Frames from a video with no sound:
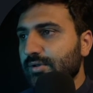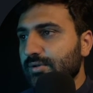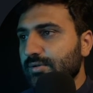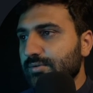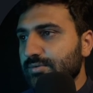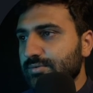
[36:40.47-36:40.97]

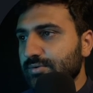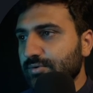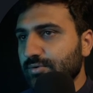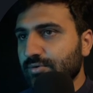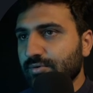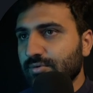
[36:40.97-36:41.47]

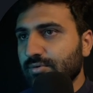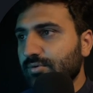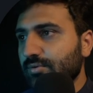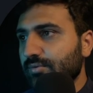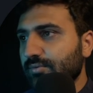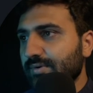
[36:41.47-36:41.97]

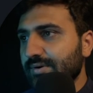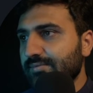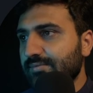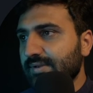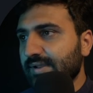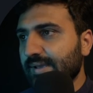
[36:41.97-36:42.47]
so what
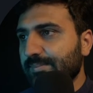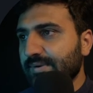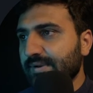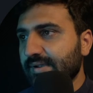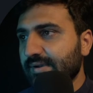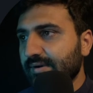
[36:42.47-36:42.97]
will happen
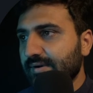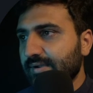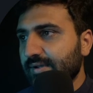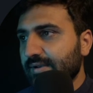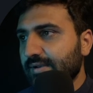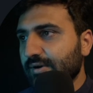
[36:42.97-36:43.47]
here?
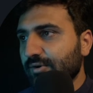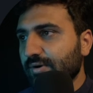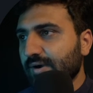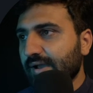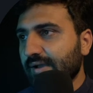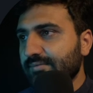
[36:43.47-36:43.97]
Now
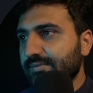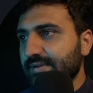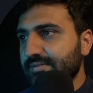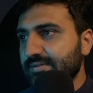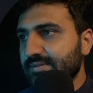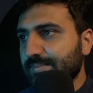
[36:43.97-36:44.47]
I have
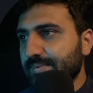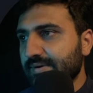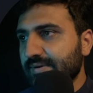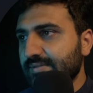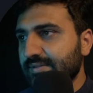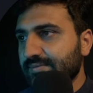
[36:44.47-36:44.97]
just
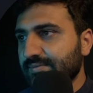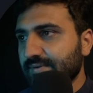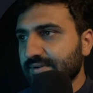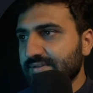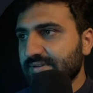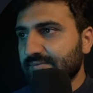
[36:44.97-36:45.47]
separated this
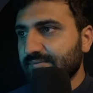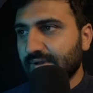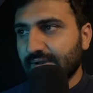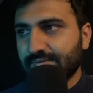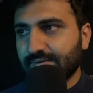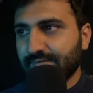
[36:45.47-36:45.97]

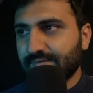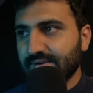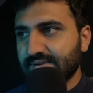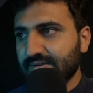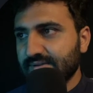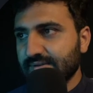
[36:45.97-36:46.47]

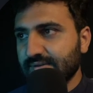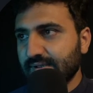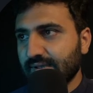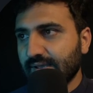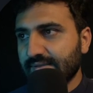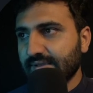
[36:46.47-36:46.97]
function
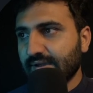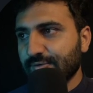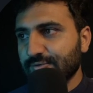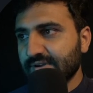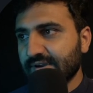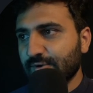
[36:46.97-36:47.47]
as a
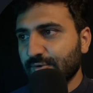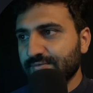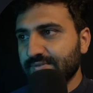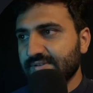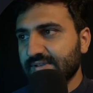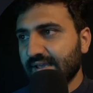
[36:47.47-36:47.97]
outside of
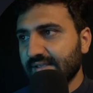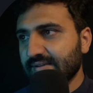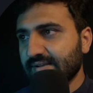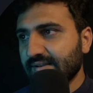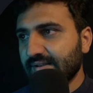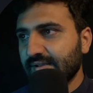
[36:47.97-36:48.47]
this
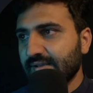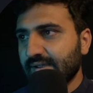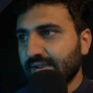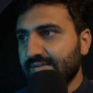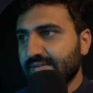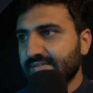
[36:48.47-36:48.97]
agile.
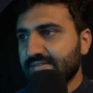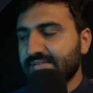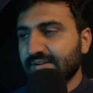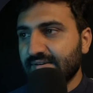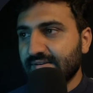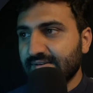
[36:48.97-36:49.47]
It is
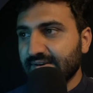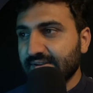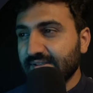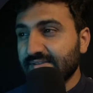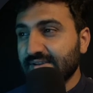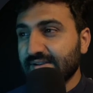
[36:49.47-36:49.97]

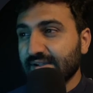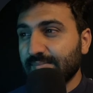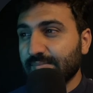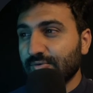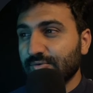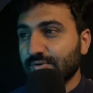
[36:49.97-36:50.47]
returning set
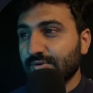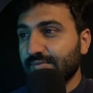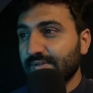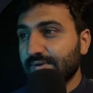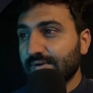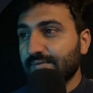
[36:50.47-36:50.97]
timeout
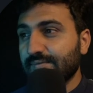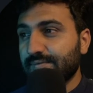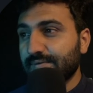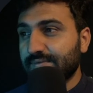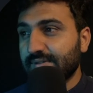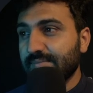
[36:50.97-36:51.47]
with
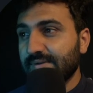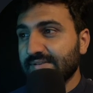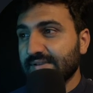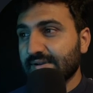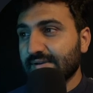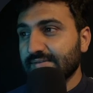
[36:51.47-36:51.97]
50
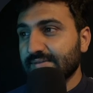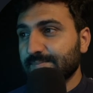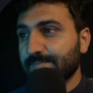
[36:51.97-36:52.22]
milliseconds,